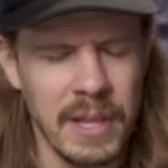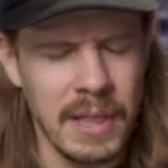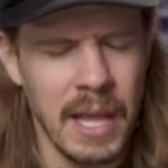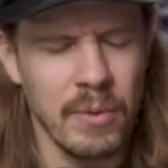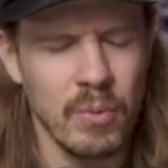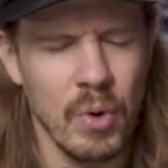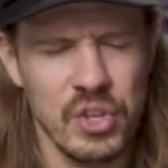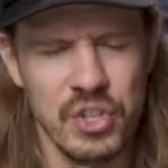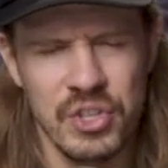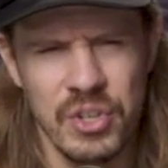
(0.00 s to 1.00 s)
like
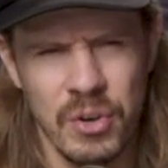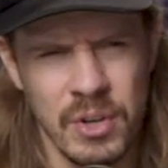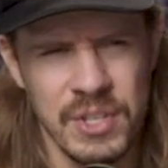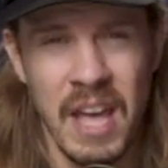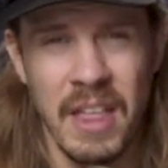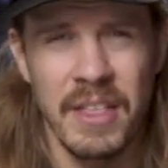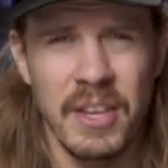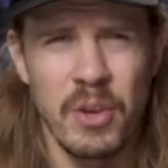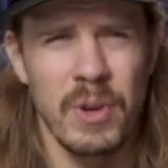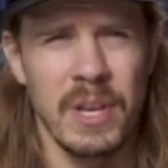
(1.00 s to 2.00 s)
Russian Circles, I
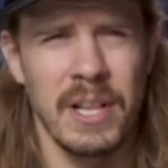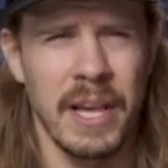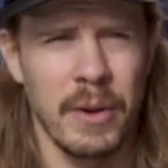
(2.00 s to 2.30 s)
think you really like